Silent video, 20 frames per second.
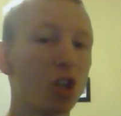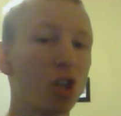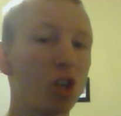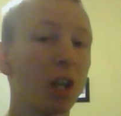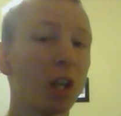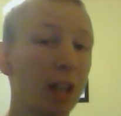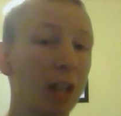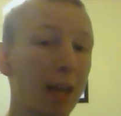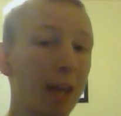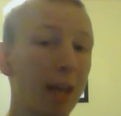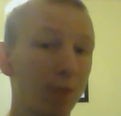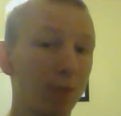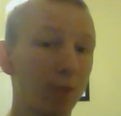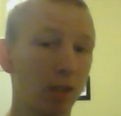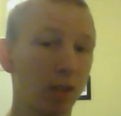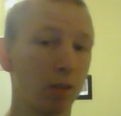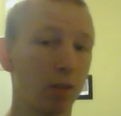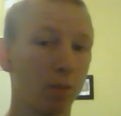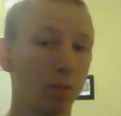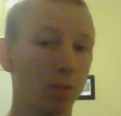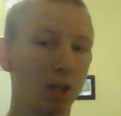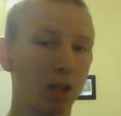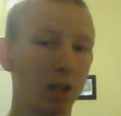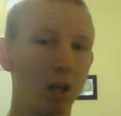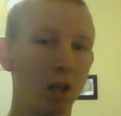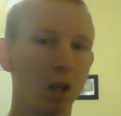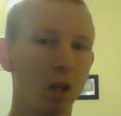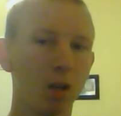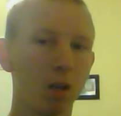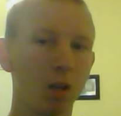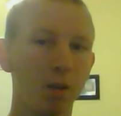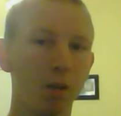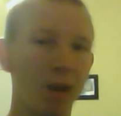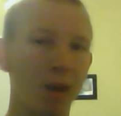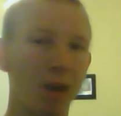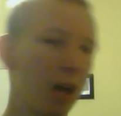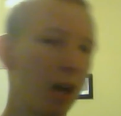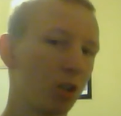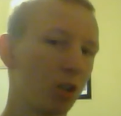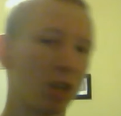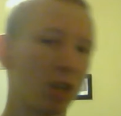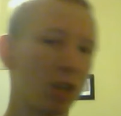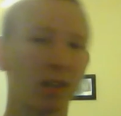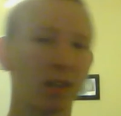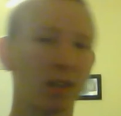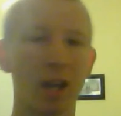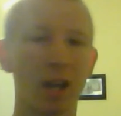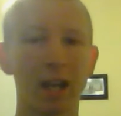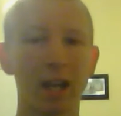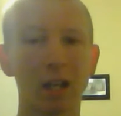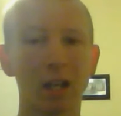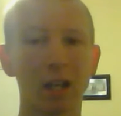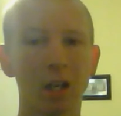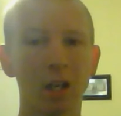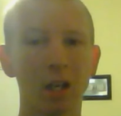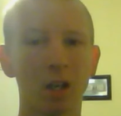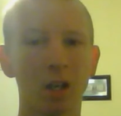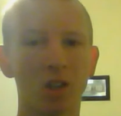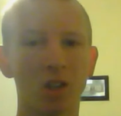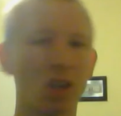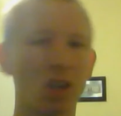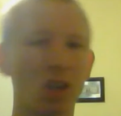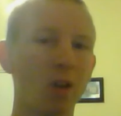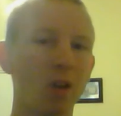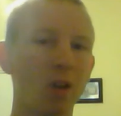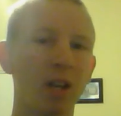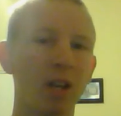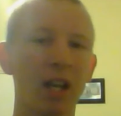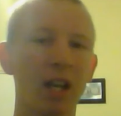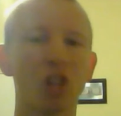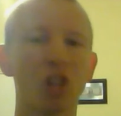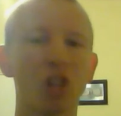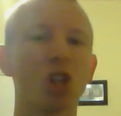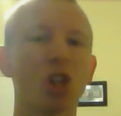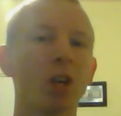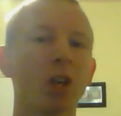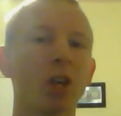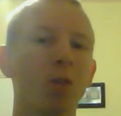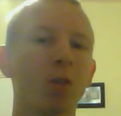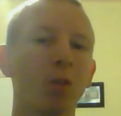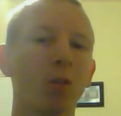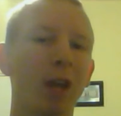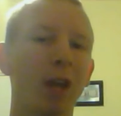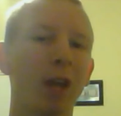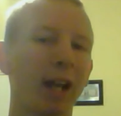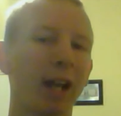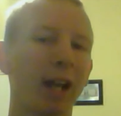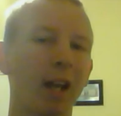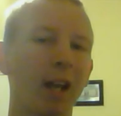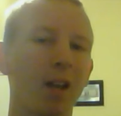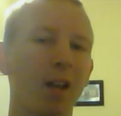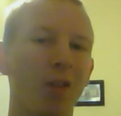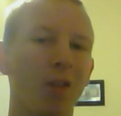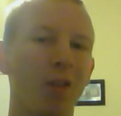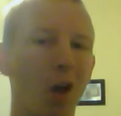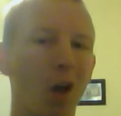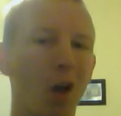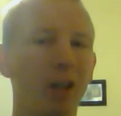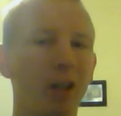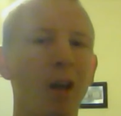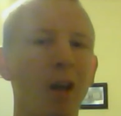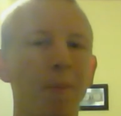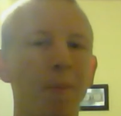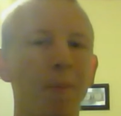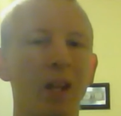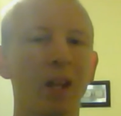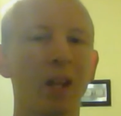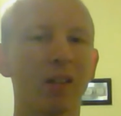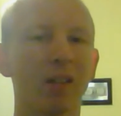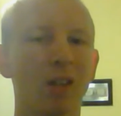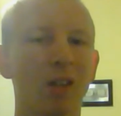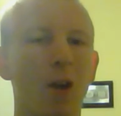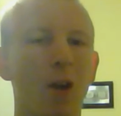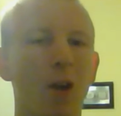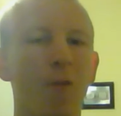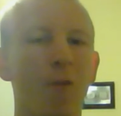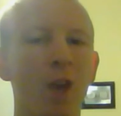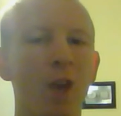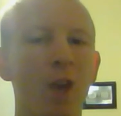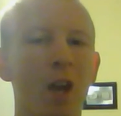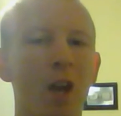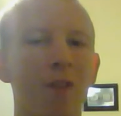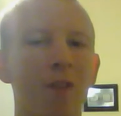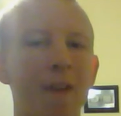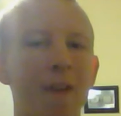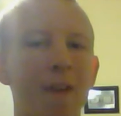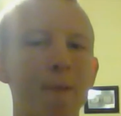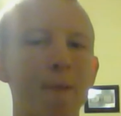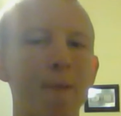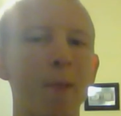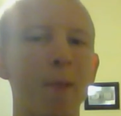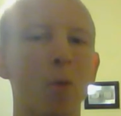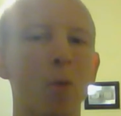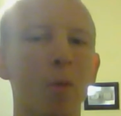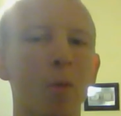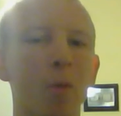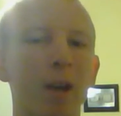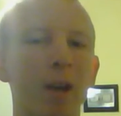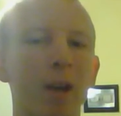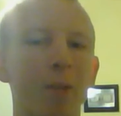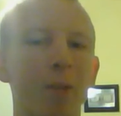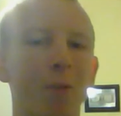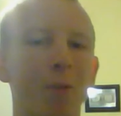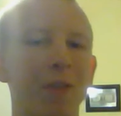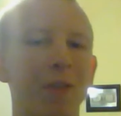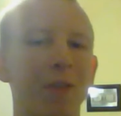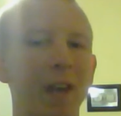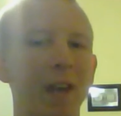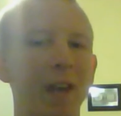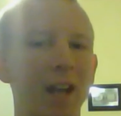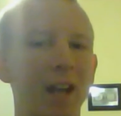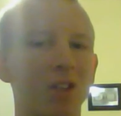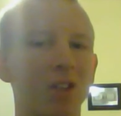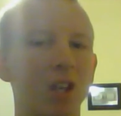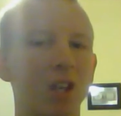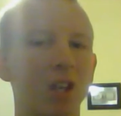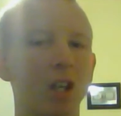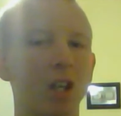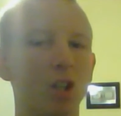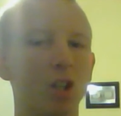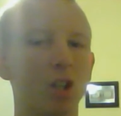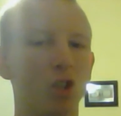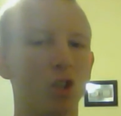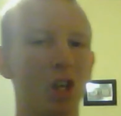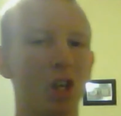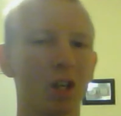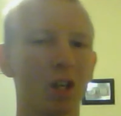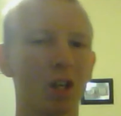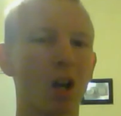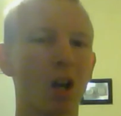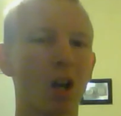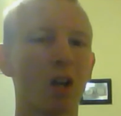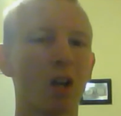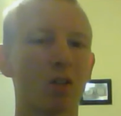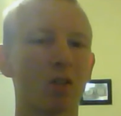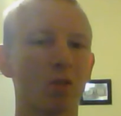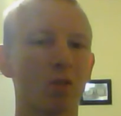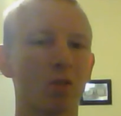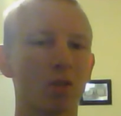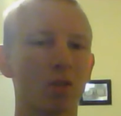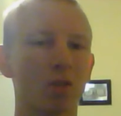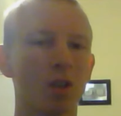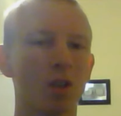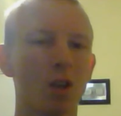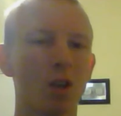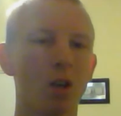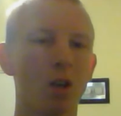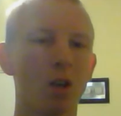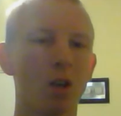gen game systems. Not just like Sony in general, like the company itself. They made more money with the next gen consoles